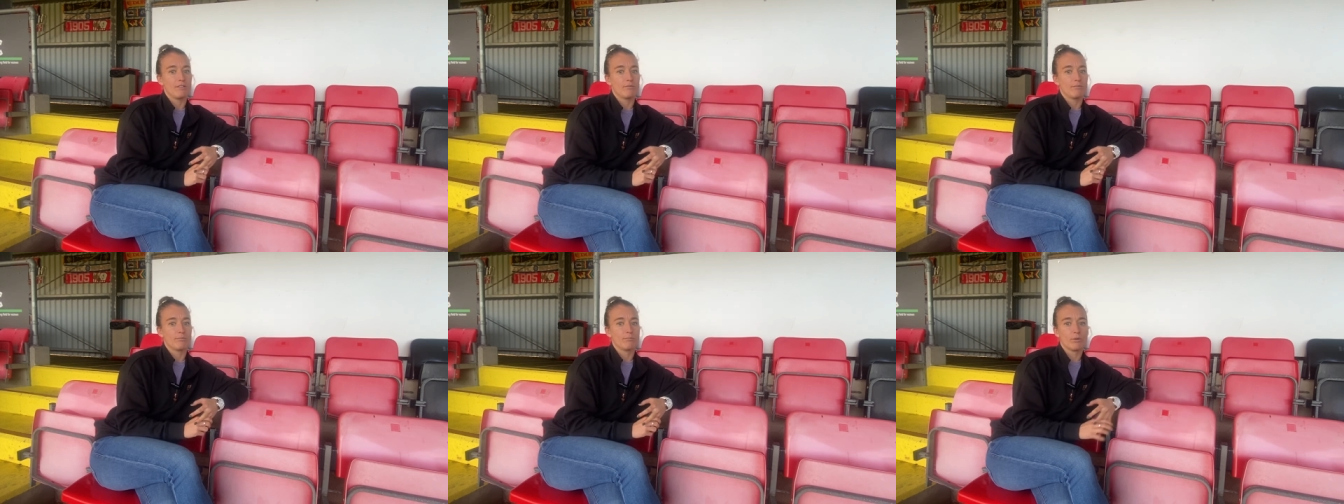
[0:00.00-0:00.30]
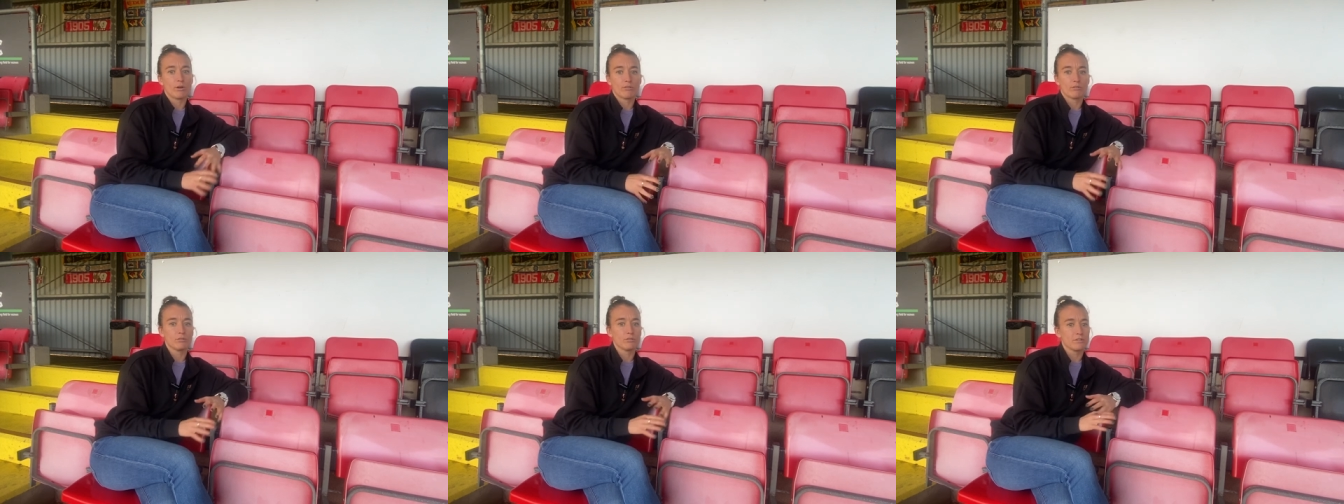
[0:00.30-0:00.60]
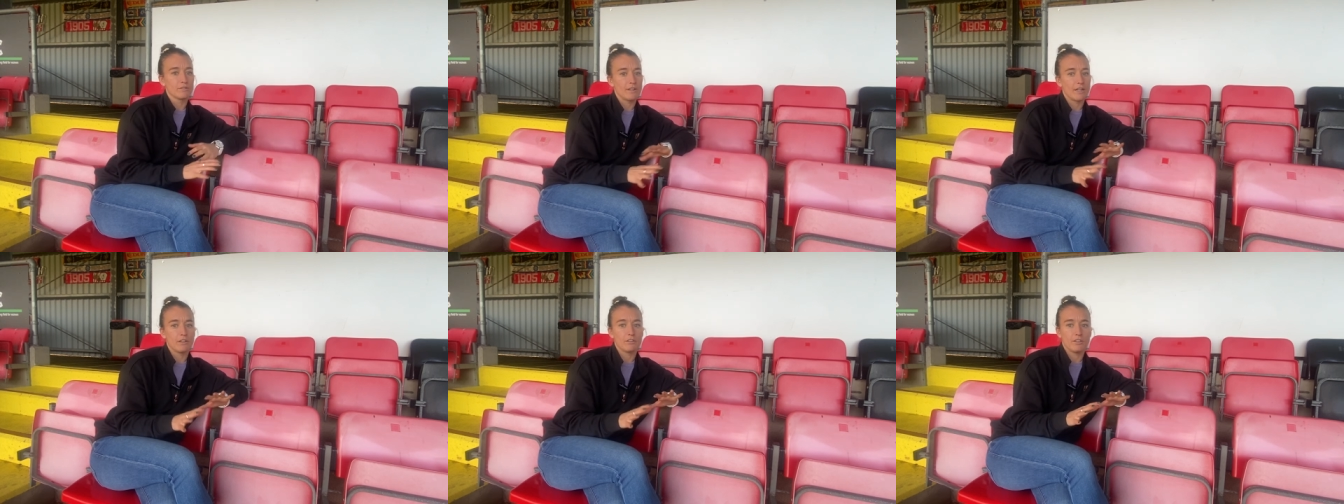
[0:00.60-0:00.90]
morals,
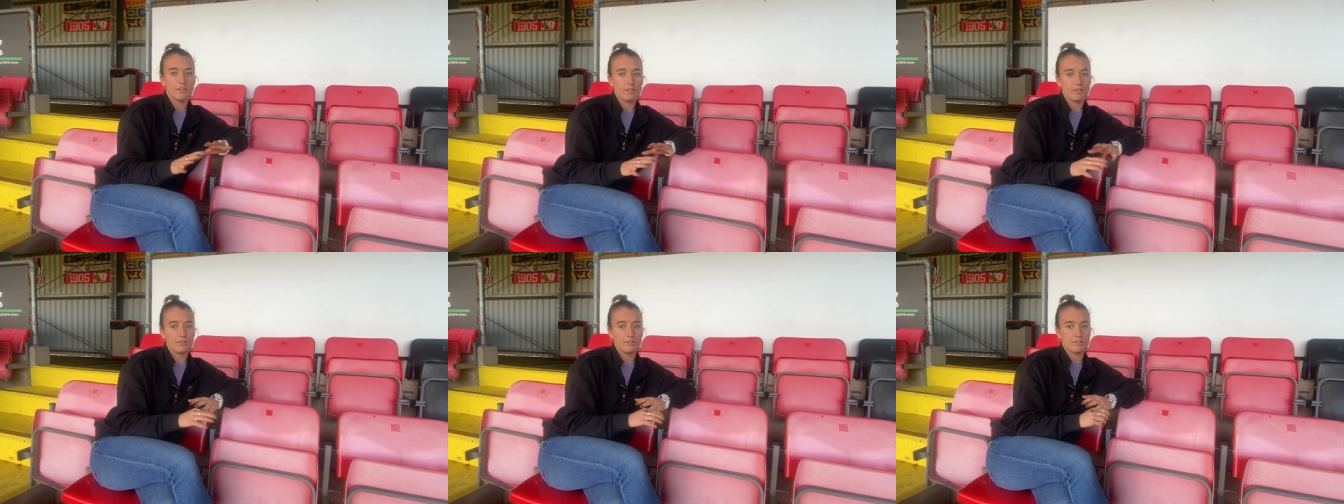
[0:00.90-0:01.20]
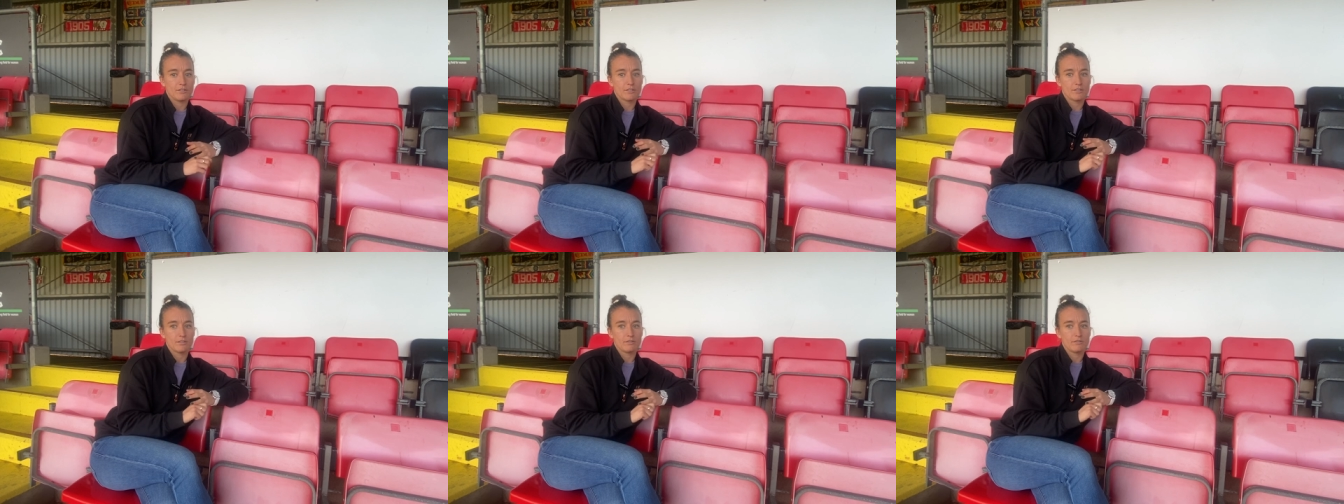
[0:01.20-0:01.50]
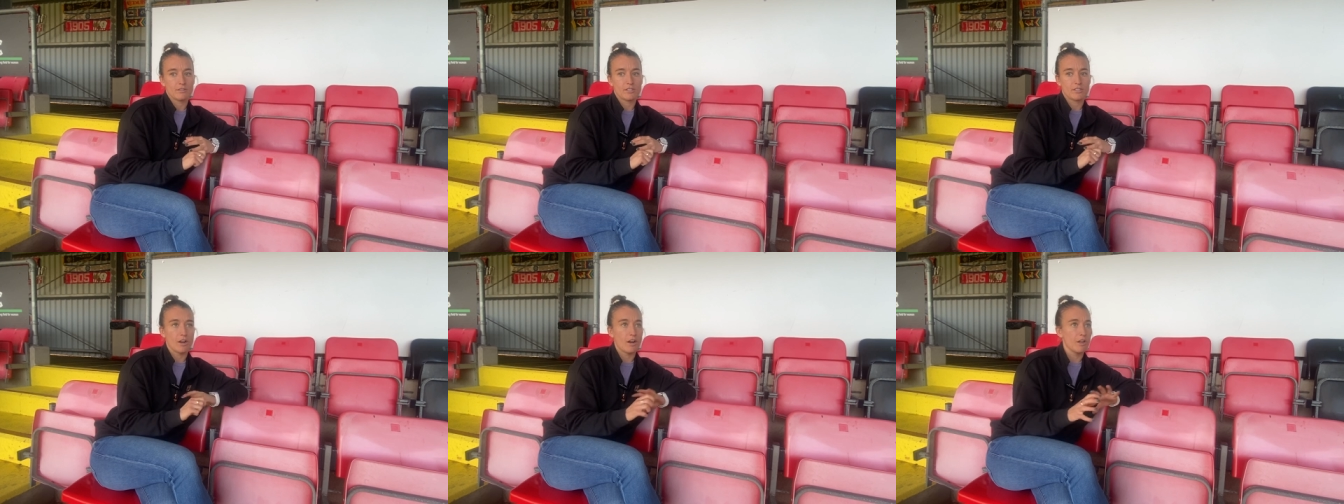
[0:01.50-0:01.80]
values,
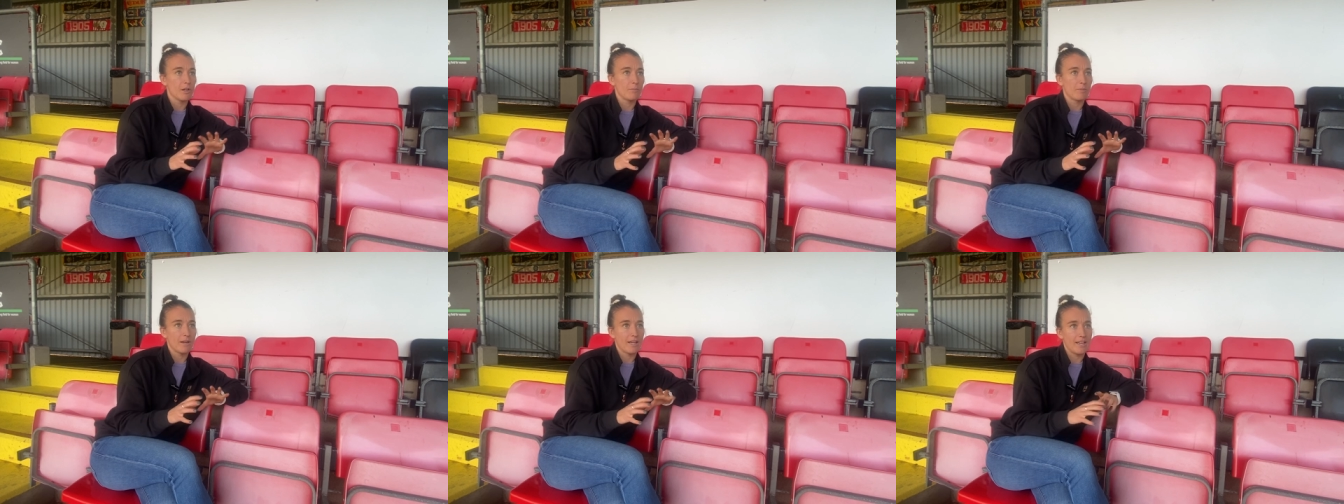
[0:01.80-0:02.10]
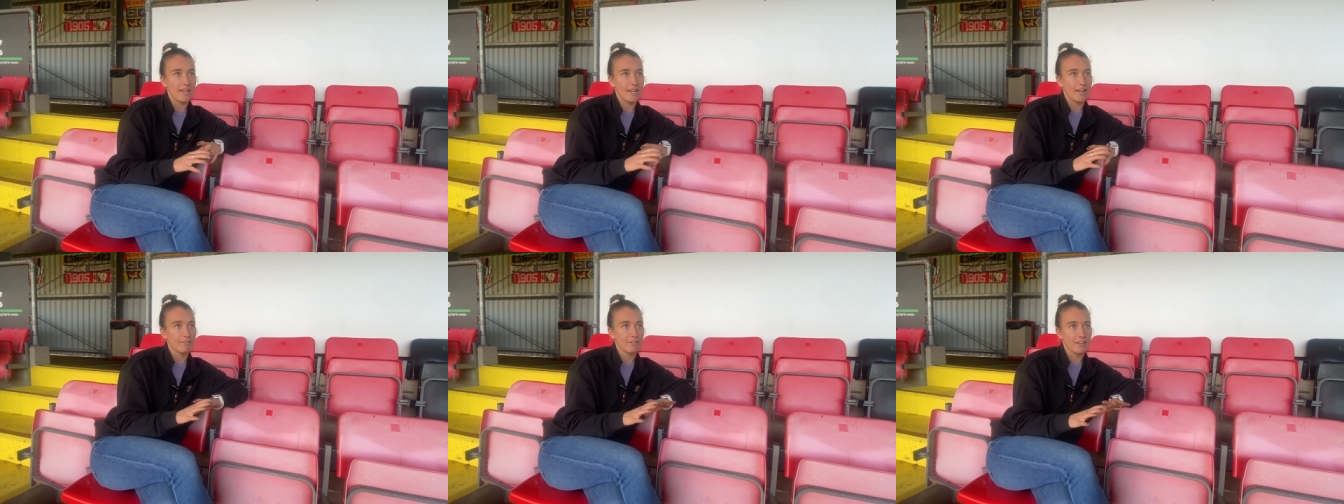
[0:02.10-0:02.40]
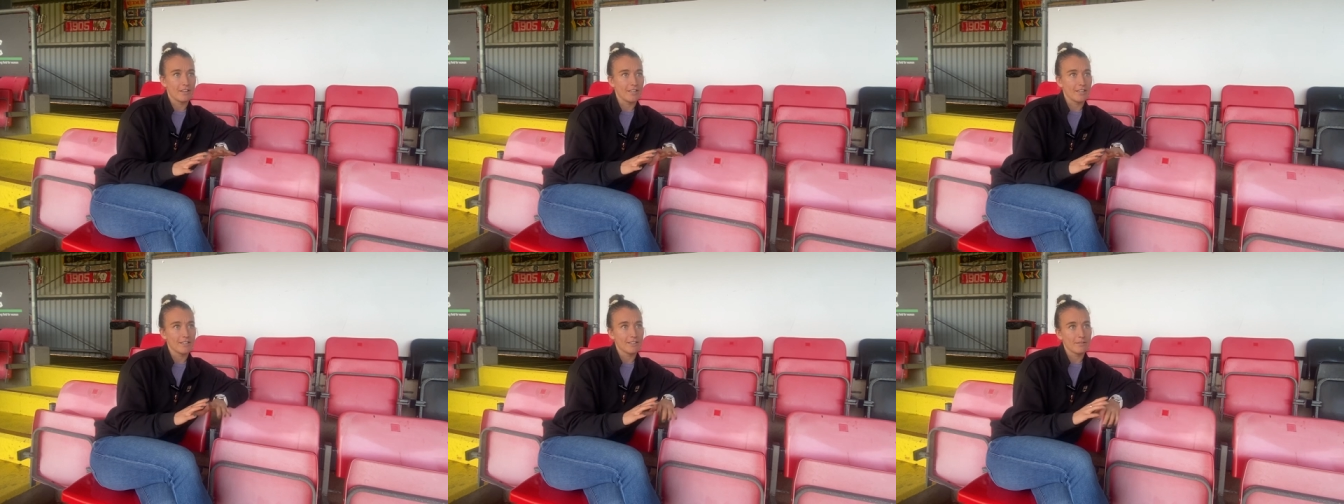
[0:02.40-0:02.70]
style of play,
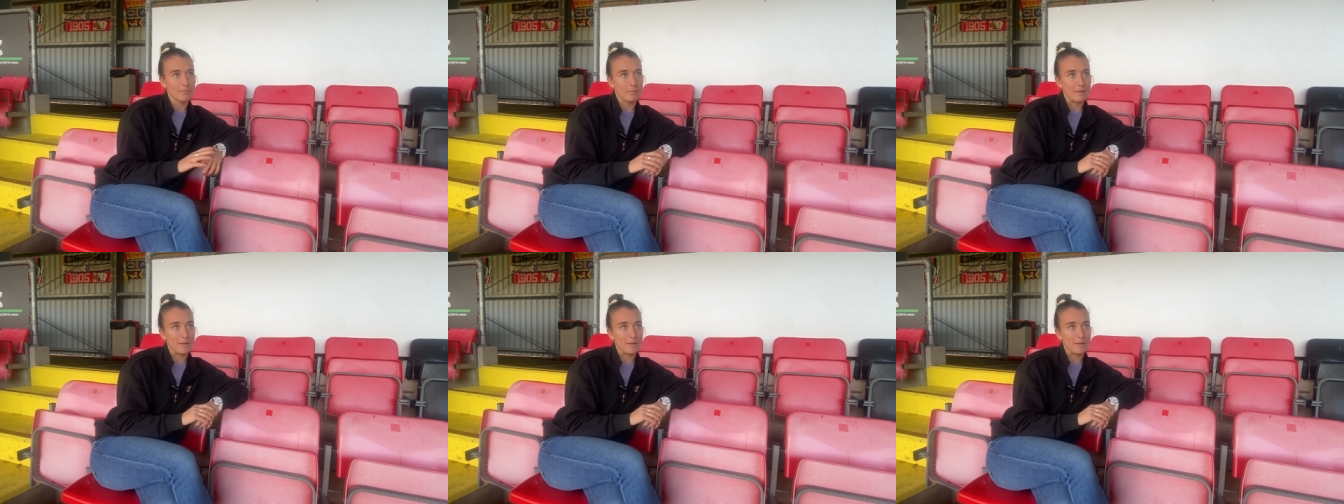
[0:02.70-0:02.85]
everything,